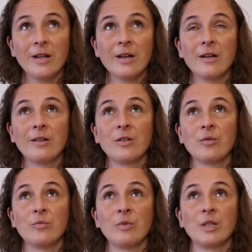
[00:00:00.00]

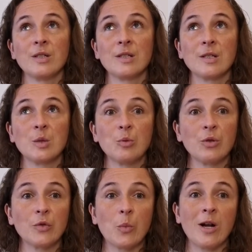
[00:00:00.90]
because it's this
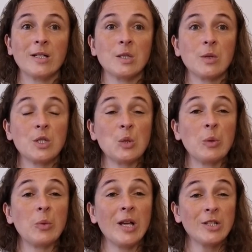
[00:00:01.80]
beautiful practice where two
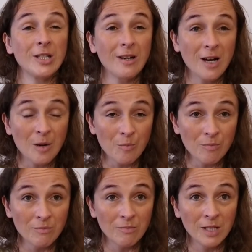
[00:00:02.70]
people actually
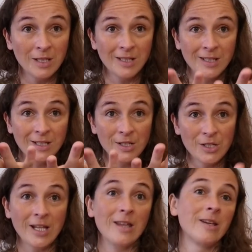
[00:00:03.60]
come
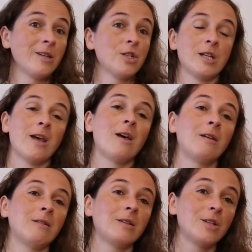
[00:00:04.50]
together and
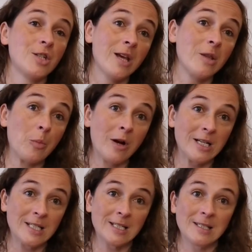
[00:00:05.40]
share the
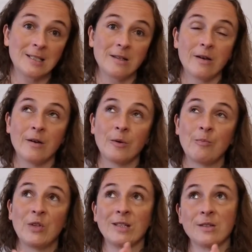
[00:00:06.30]
practice.
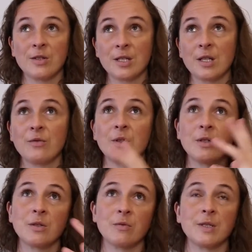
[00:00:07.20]
Yes, there's a giver,
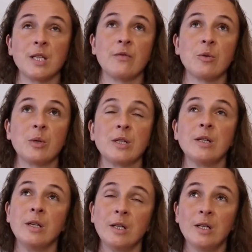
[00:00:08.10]
there's a receiver, but
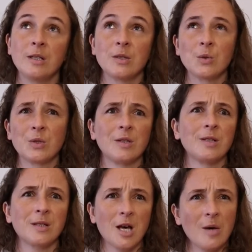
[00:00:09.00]
there's also
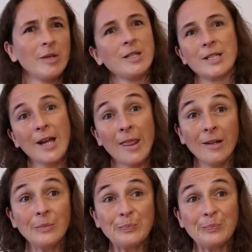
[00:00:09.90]
this coming together,